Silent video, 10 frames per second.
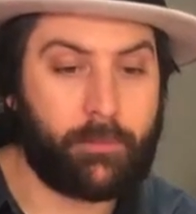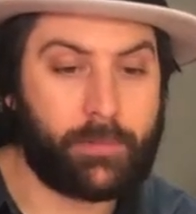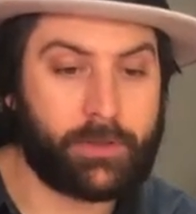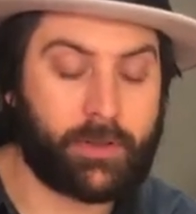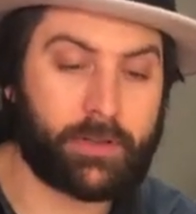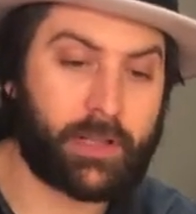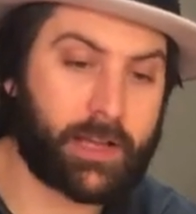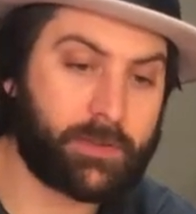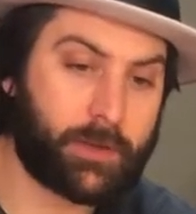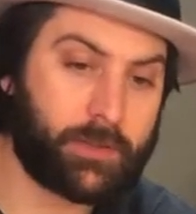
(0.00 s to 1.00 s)
So there's
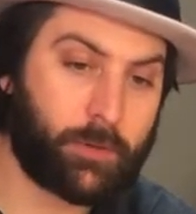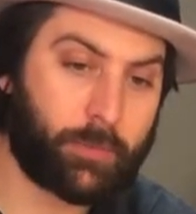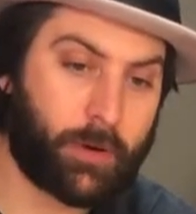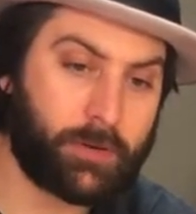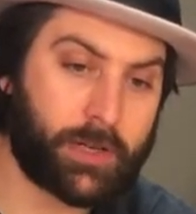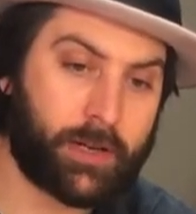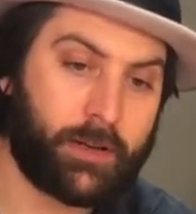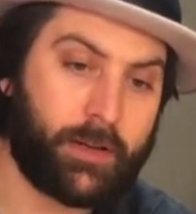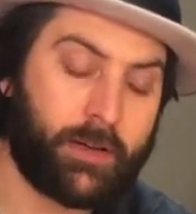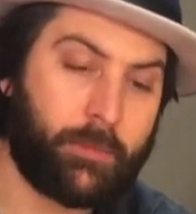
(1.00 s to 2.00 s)
lots of ways to approach it,
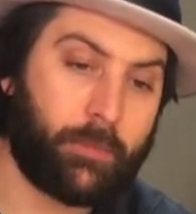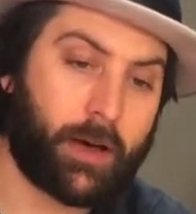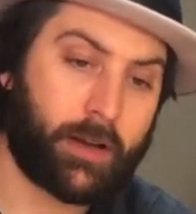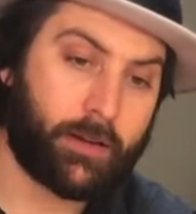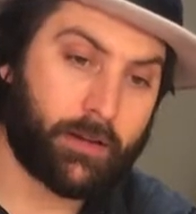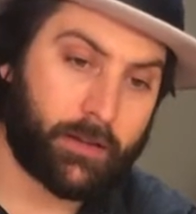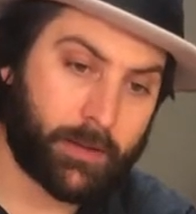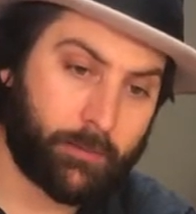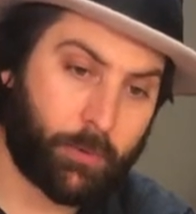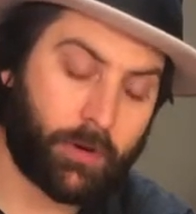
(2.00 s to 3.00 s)
but
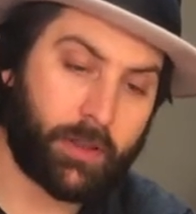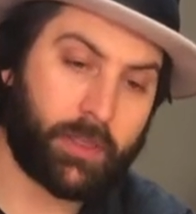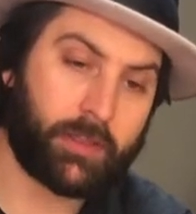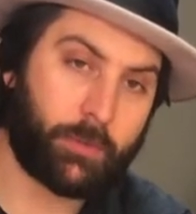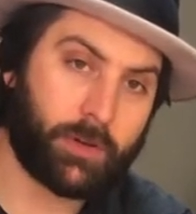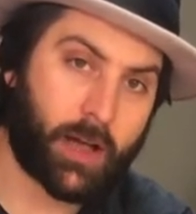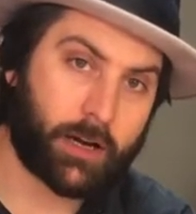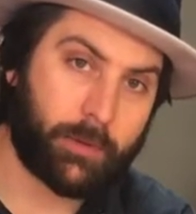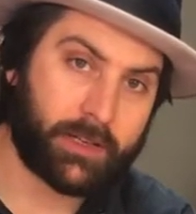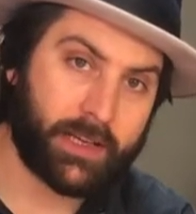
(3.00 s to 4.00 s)
the important thing that we're
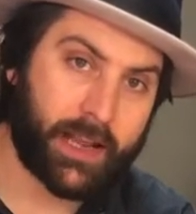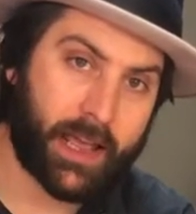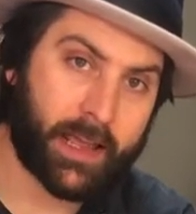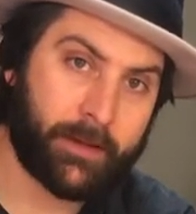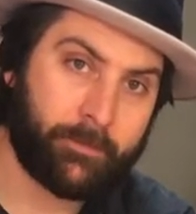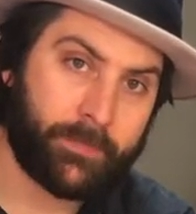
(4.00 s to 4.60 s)
talking about today